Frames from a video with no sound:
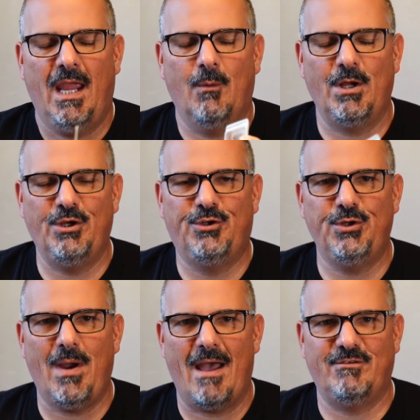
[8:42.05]
And what you
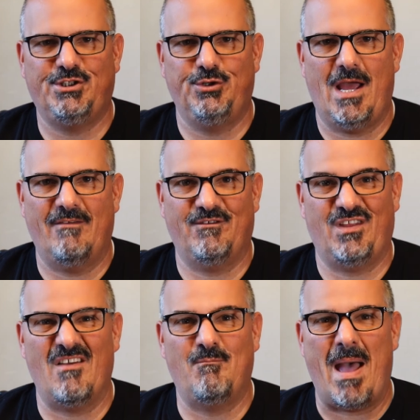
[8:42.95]
do have is you have
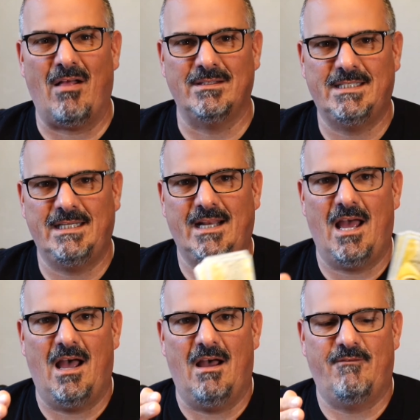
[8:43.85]
a balancing
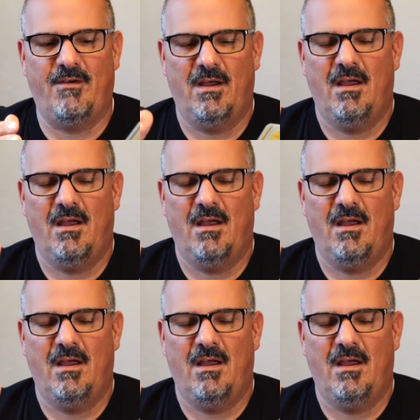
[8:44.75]
of